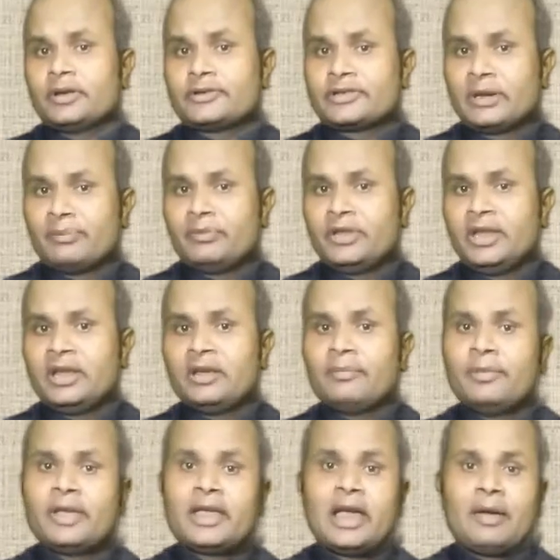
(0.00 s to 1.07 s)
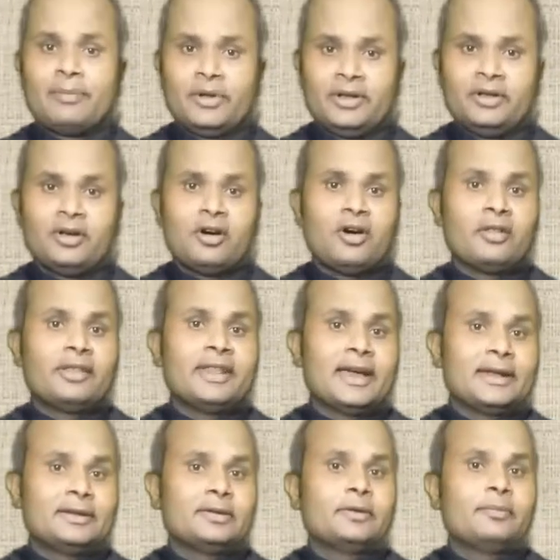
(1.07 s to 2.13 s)
something big happened on
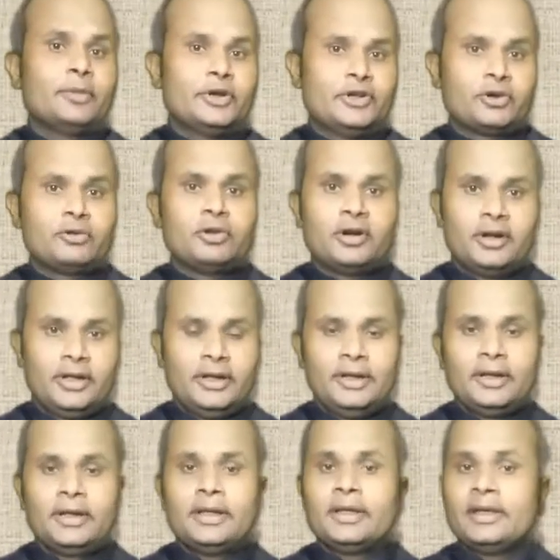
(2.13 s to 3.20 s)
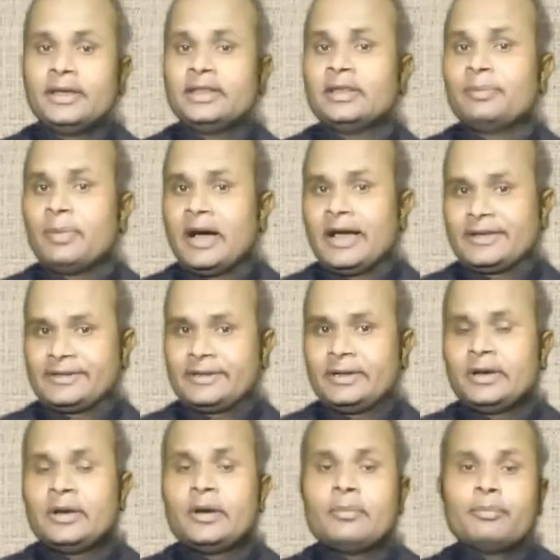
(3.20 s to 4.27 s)
that particular day in the past,
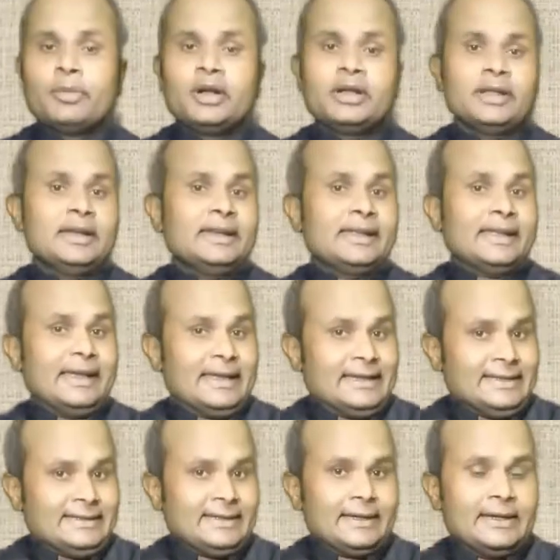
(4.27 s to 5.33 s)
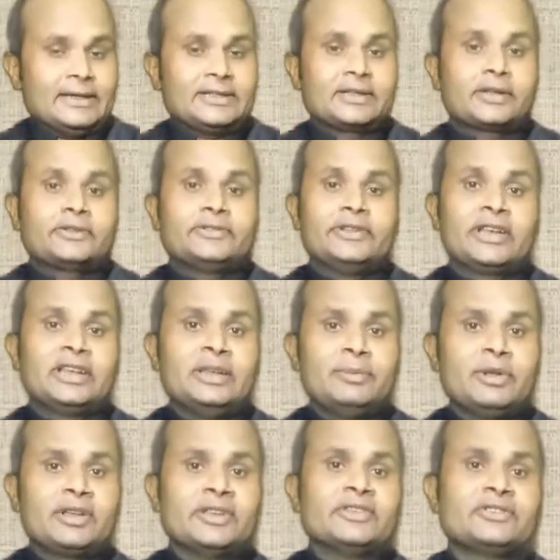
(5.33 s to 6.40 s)
but it gains its
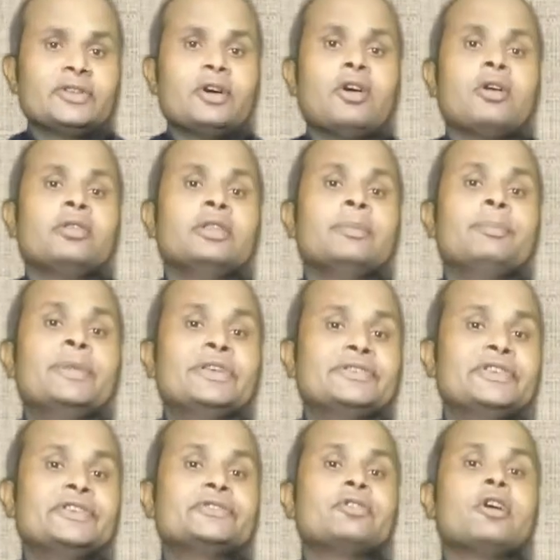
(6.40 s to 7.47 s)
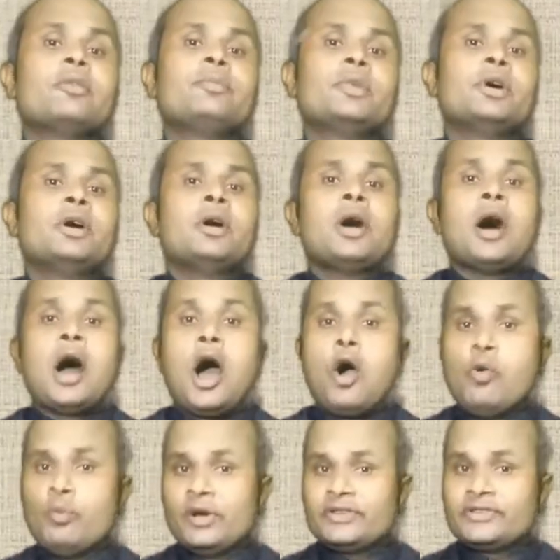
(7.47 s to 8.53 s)
significance on the basis of
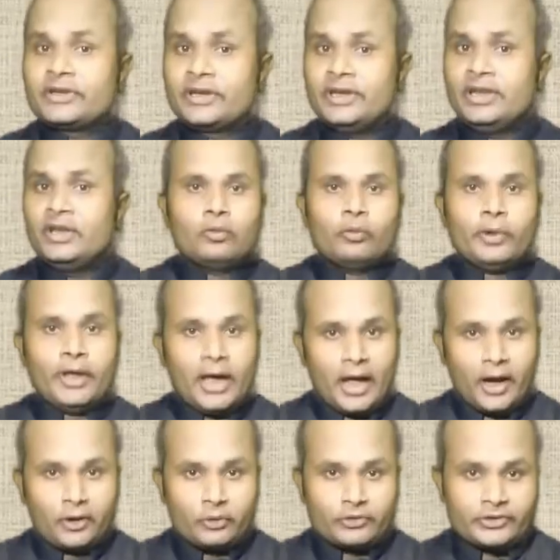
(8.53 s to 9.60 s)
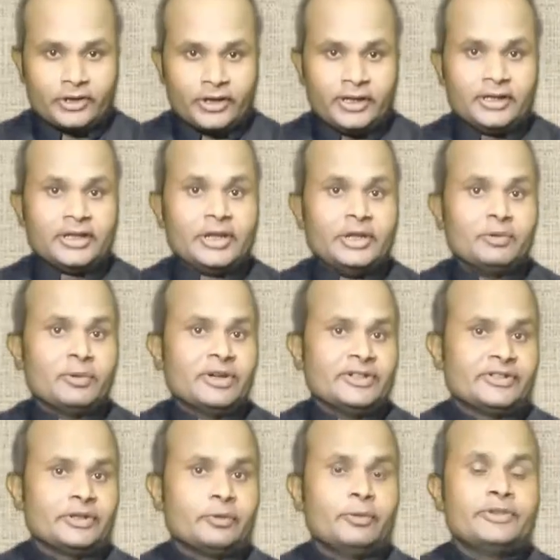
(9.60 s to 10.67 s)
how much keen we are to study the
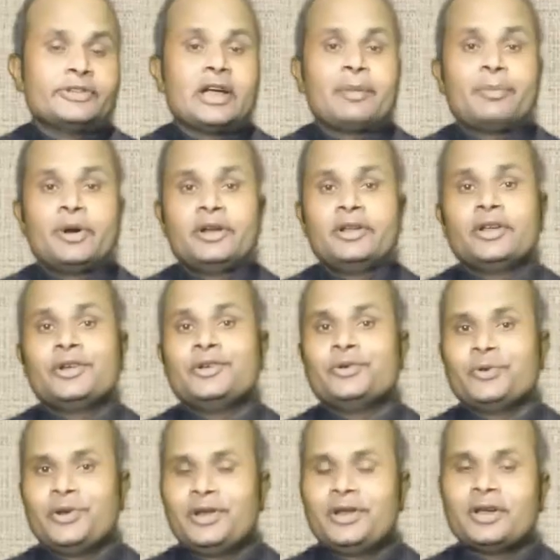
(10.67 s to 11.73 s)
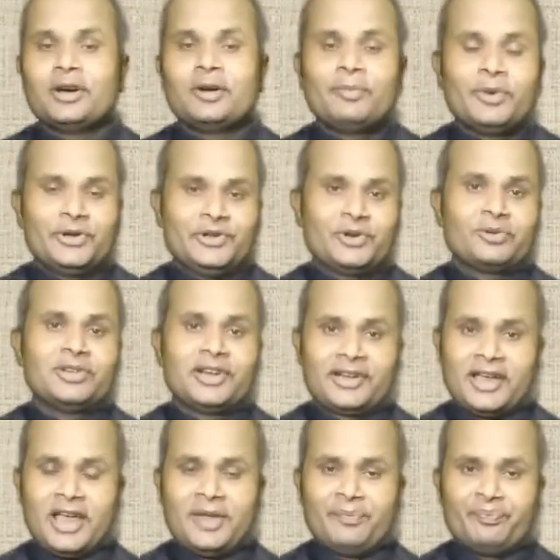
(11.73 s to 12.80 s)
events which happened during a particular
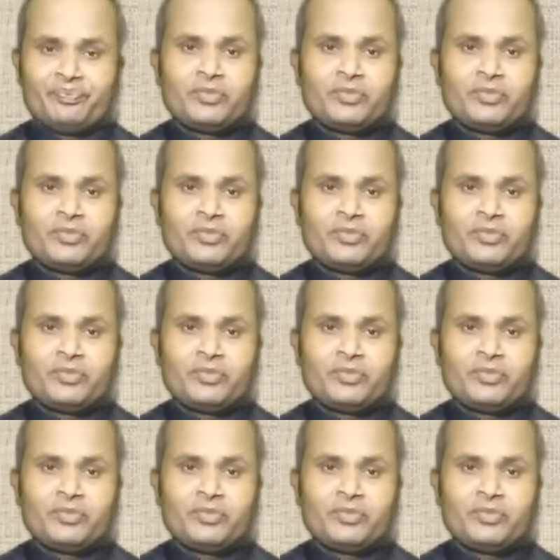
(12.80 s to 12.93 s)
time.